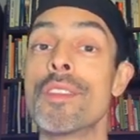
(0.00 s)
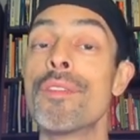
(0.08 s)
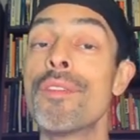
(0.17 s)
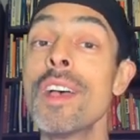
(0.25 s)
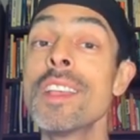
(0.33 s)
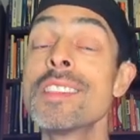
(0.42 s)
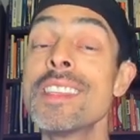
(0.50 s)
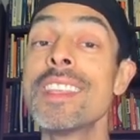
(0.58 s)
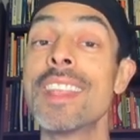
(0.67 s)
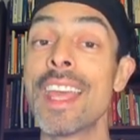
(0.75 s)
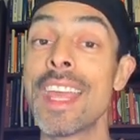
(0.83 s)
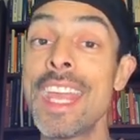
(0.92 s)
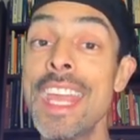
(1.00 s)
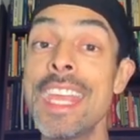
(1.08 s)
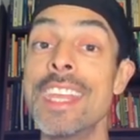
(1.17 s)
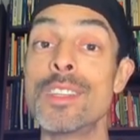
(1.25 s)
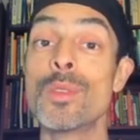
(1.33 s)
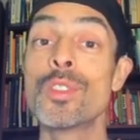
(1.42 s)
Firstly, the
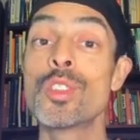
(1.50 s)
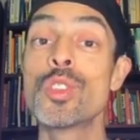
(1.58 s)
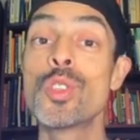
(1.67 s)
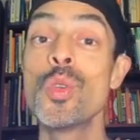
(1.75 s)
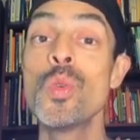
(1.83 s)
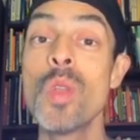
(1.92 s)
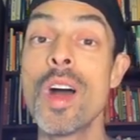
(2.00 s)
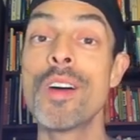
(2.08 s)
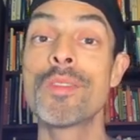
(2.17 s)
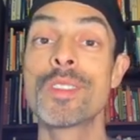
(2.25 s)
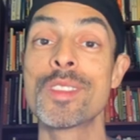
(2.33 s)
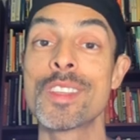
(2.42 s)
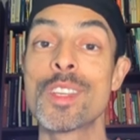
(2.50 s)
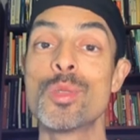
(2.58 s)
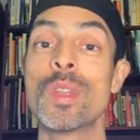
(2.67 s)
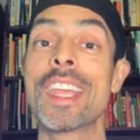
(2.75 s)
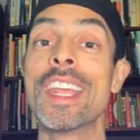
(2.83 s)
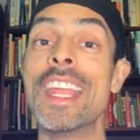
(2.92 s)
heat soon after
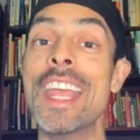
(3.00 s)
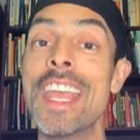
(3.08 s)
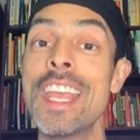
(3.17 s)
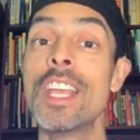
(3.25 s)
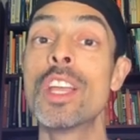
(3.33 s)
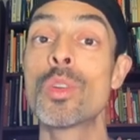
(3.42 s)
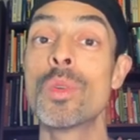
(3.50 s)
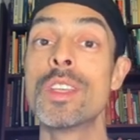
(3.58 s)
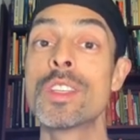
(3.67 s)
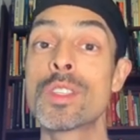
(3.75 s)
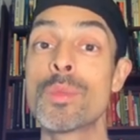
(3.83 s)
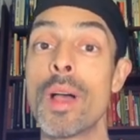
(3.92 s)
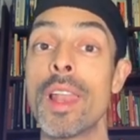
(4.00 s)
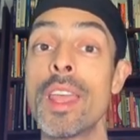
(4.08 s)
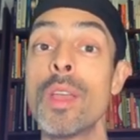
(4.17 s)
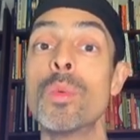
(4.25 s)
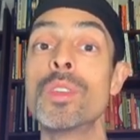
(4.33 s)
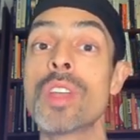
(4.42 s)
surgery can increase
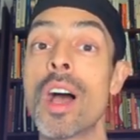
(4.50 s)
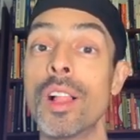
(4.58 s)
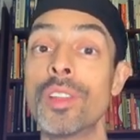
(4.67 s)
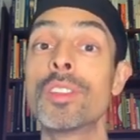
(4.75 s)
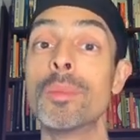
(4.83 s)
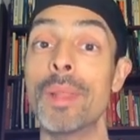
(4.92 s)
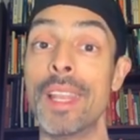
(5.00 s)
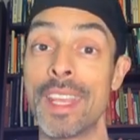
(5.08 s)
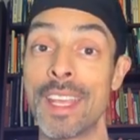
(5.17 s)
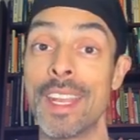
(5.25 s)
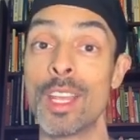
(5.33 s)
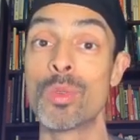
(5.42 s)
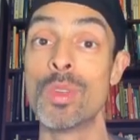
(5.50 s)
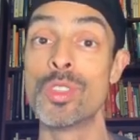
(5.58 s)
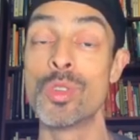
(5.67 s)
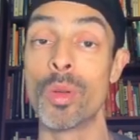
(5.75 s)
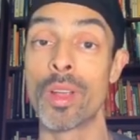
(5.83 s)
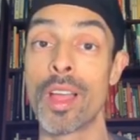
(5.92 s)
swelling, which ultimately can
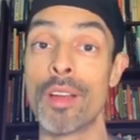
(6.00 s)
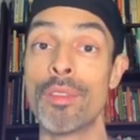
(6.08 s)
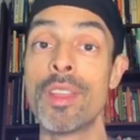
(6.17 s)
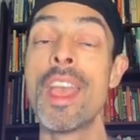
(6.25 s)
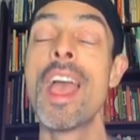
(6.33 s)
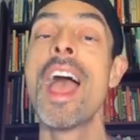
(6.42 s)
increase your recovery.